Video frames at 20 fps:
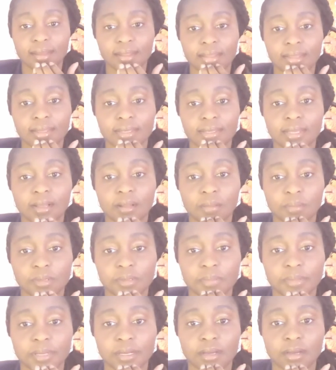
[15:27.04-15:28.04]
This
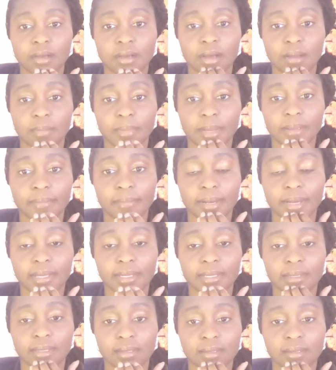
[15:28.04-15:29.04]
helps me to calm my mind.